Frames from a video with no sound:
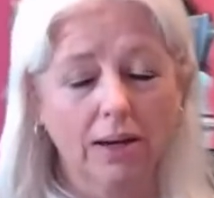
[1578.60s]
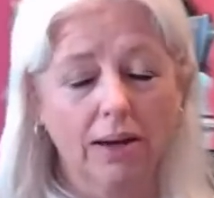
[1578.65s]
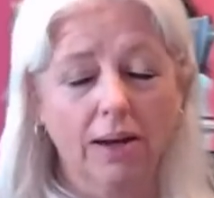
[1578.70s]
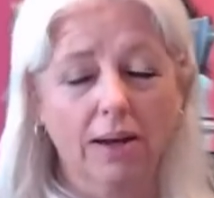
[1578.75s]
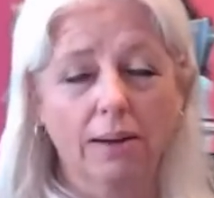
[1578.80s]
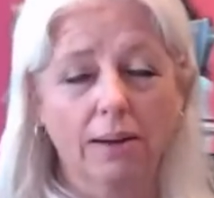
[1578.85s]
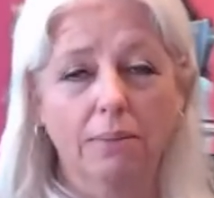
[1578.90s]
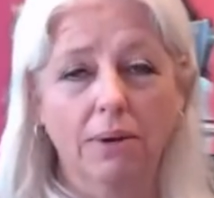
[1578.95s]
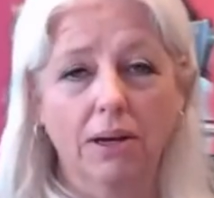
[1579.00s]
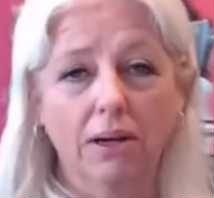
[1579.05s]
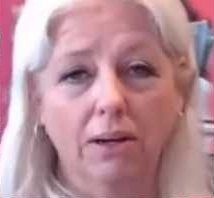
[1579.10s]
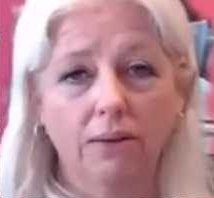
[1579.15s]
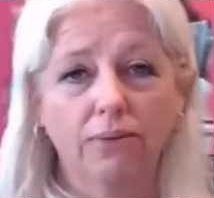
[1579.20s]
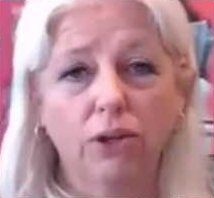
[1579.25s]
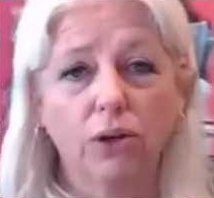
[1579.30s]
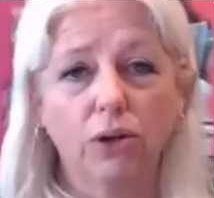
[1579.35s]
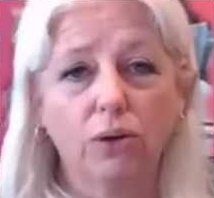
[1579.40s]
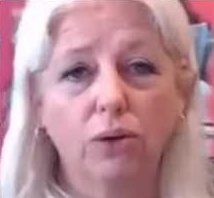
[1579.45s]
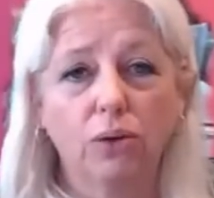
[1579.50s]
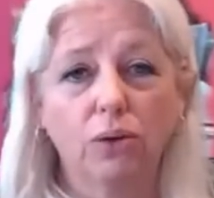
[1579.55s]
but if
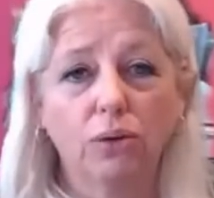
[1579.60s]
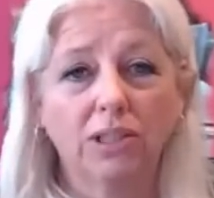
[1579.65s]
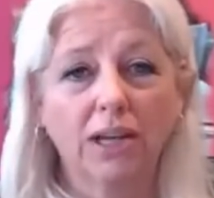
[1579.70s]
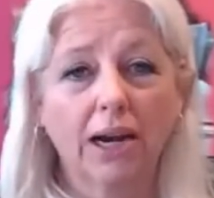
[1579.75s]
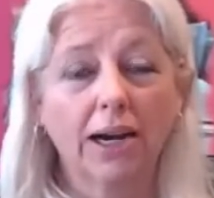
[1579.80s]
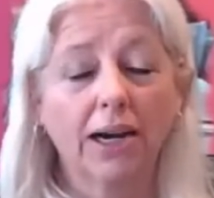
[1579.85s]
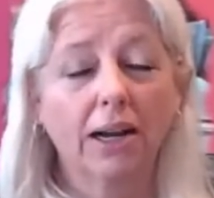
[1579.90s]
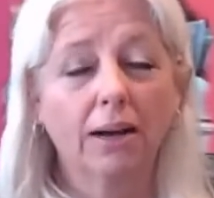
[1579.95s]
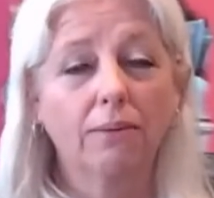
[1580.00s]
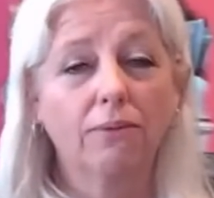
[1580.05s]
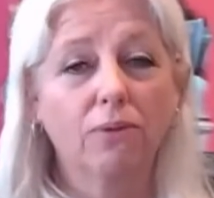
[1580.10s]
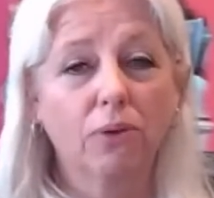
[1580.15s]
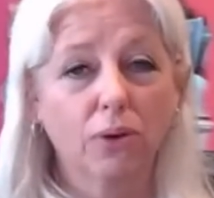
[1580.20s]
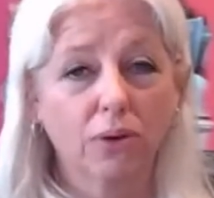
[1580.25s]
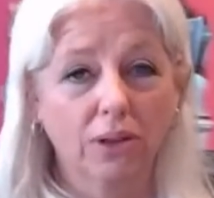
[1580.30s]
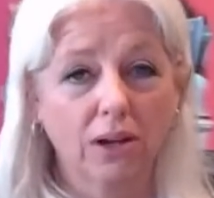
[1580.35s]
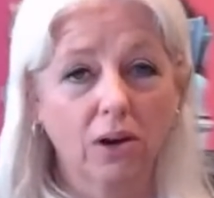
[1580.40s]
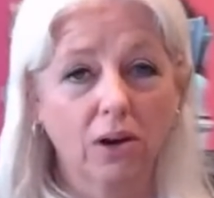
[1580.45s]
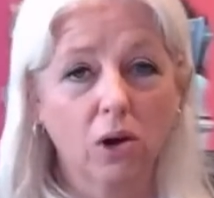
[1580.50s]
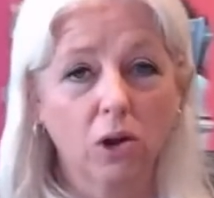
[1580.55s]
you sign up for
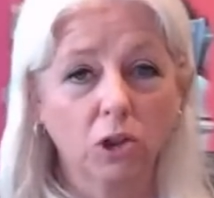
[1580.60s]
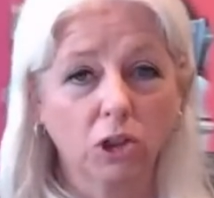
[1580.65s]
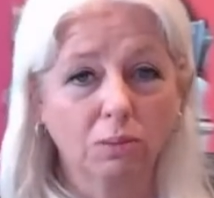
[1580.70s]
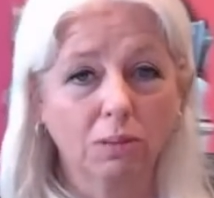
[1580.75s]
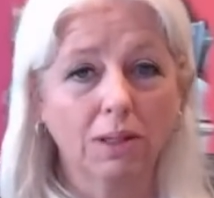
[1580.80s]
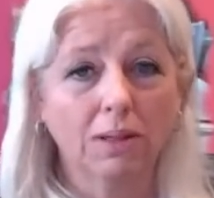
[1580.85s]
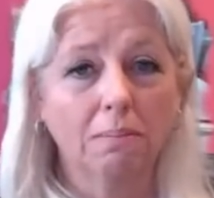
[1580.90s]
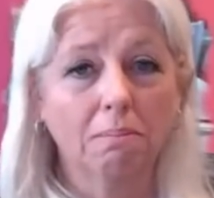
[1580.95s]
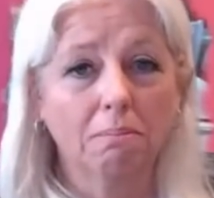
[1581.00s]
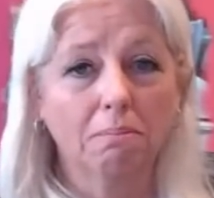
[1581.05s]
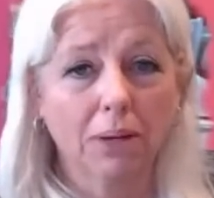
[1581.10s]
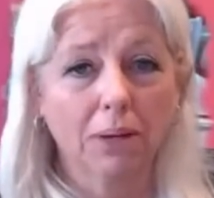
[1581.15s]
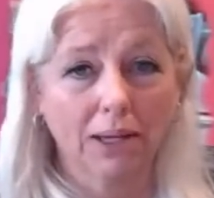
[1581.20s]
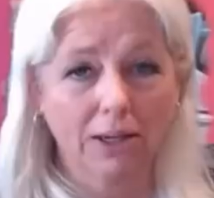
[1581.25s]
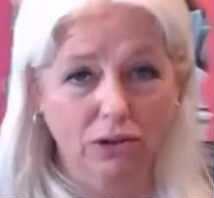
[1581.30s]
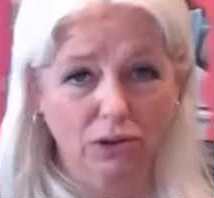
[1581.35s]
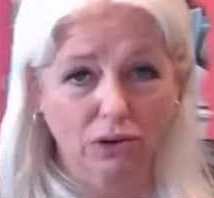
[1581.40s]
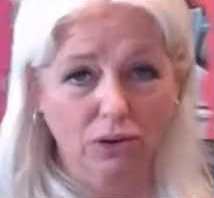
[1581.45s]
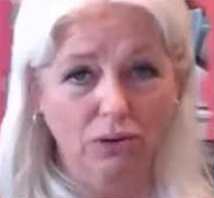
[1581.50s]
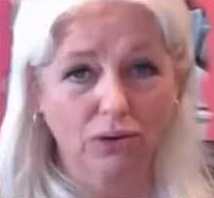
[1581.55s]
the ultimate
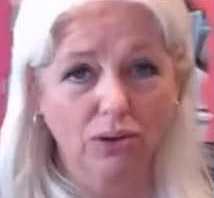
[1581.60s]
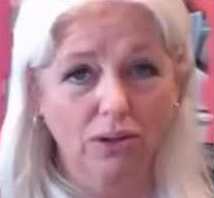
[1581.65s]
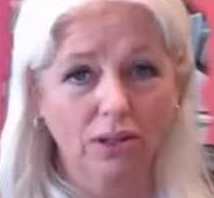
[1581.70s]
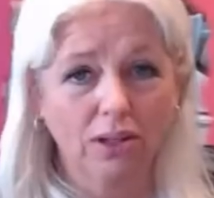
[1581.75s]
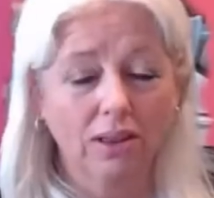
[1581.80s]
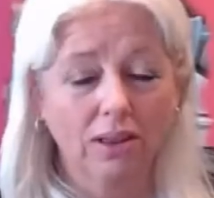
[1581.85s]
bundle,